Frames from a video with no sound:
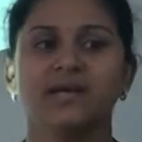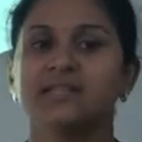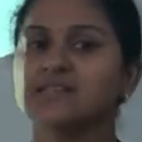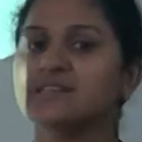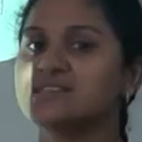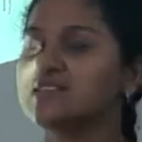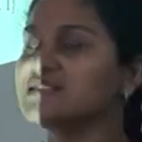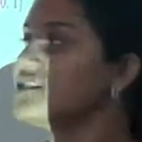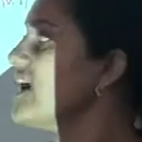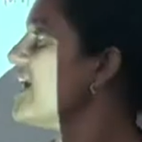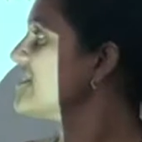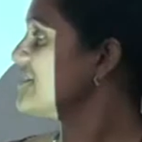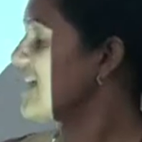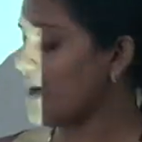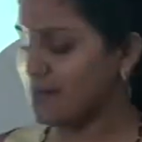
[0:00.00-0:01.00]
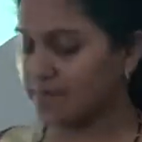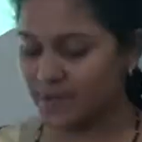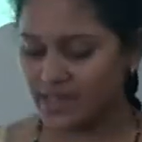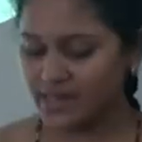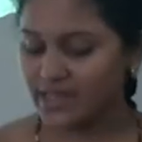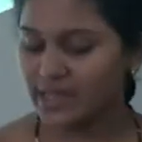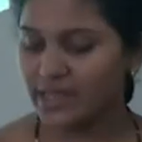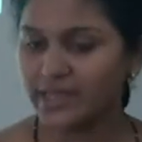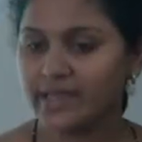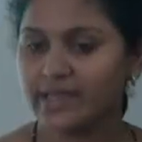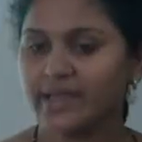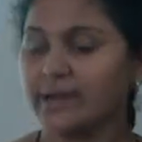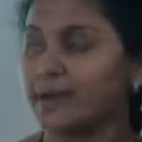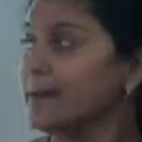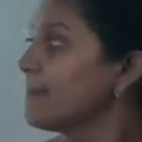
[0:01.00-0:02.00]
This is the example.
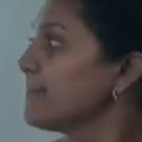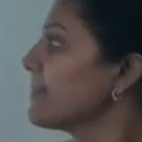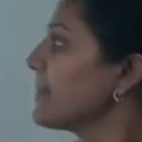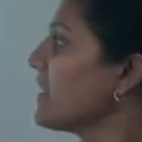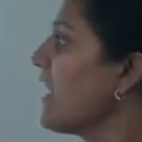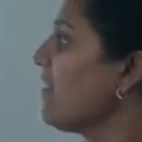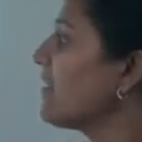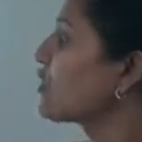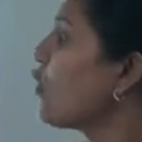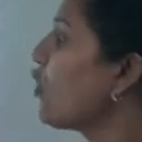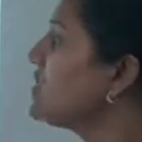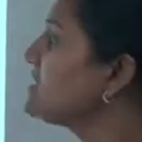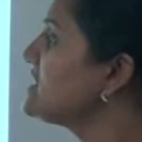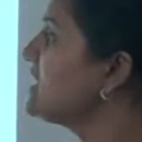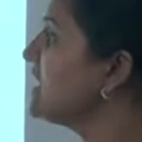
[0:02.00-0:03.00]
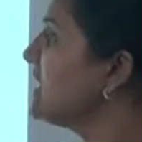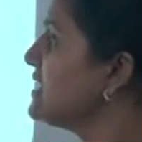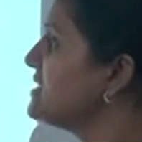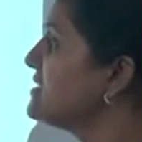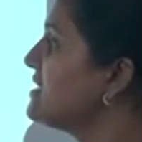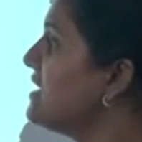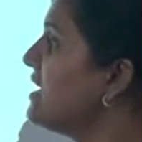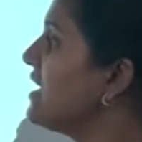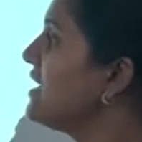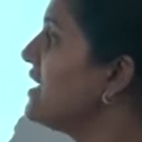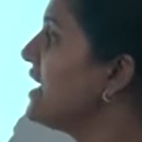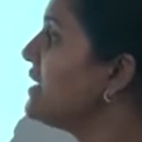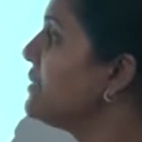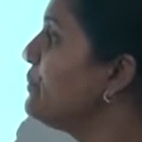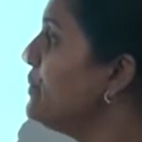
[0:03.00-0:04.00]
Here our question is,
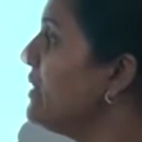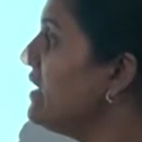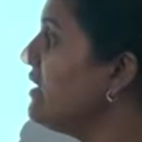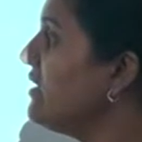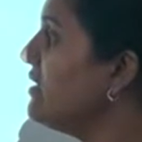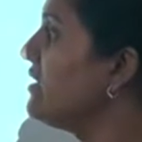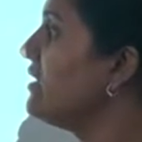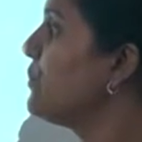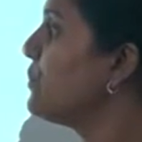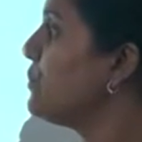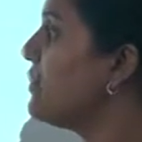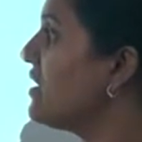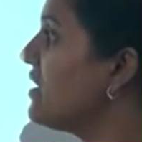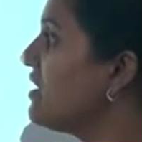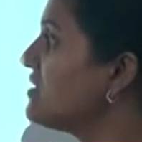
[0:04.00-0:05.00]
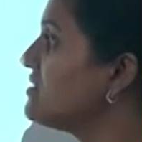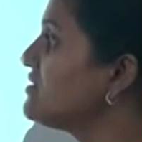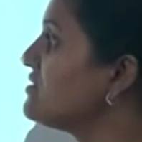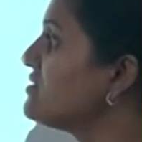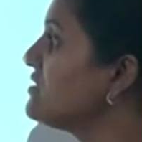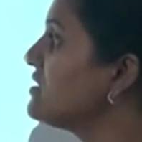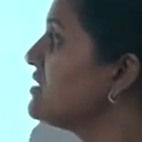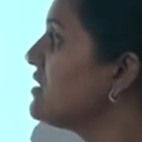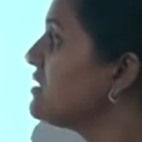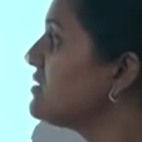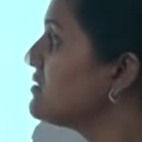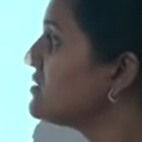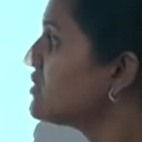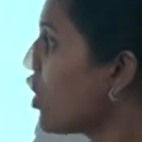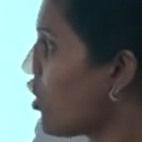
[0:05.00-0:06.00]
let B plus
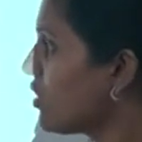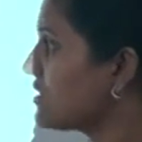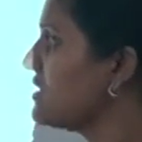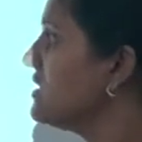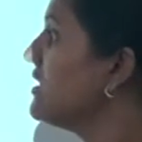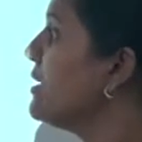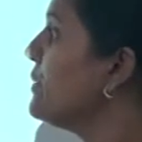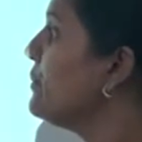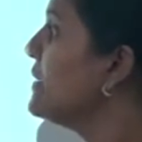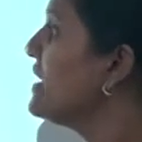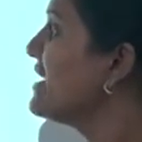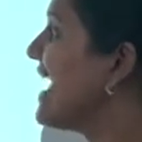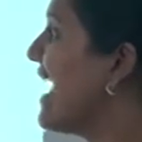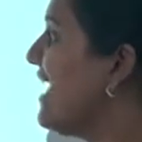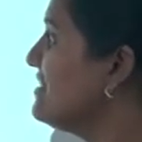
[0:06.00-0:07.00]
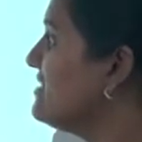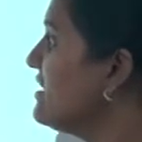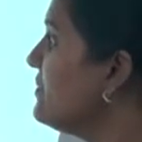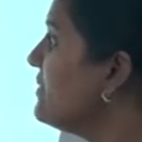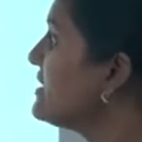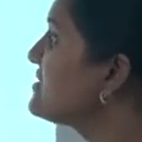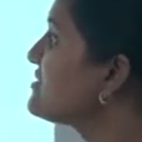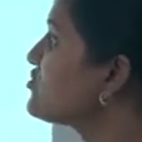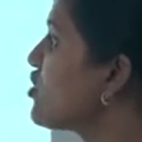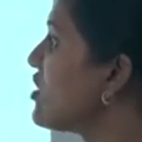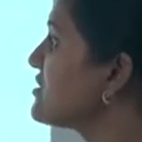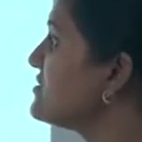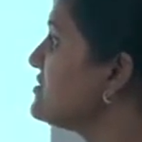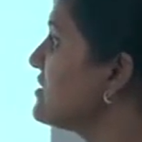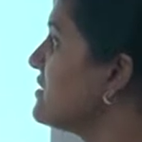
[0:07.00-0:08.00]
dot be an algebraic
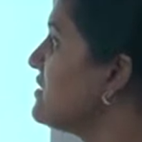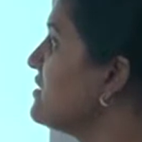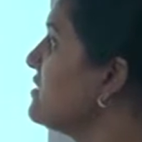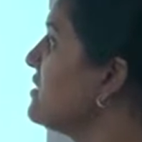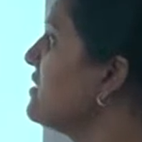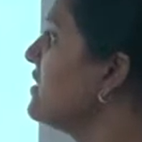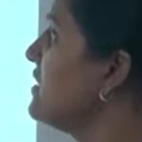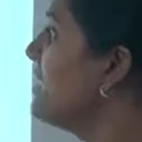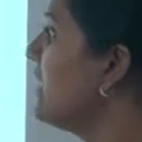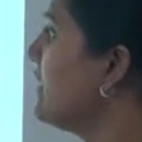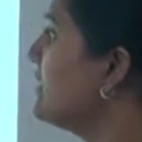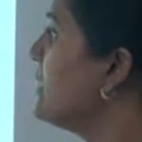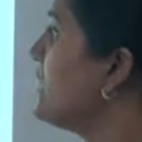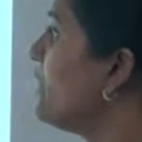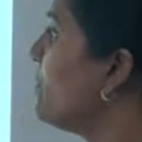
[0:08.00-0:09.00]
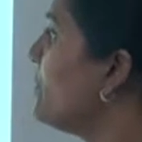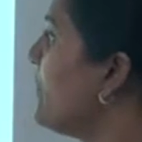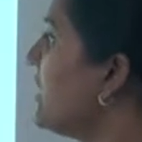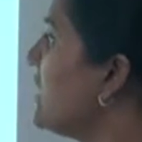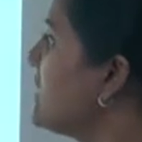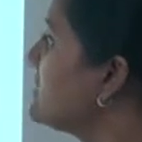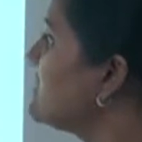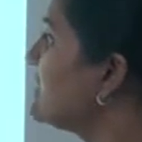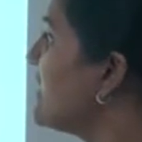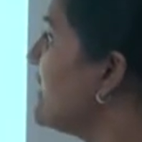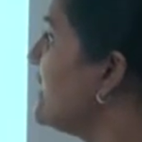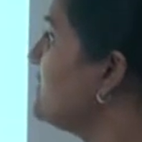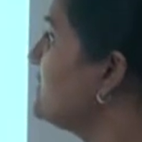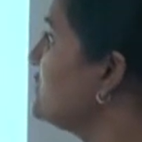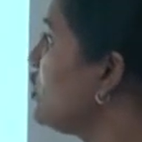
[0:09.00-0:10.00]
structure and plus
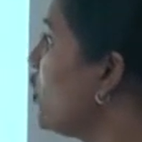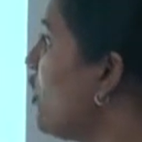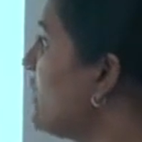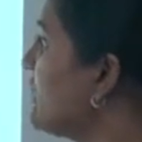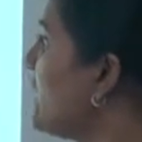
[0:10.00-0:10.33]
and dot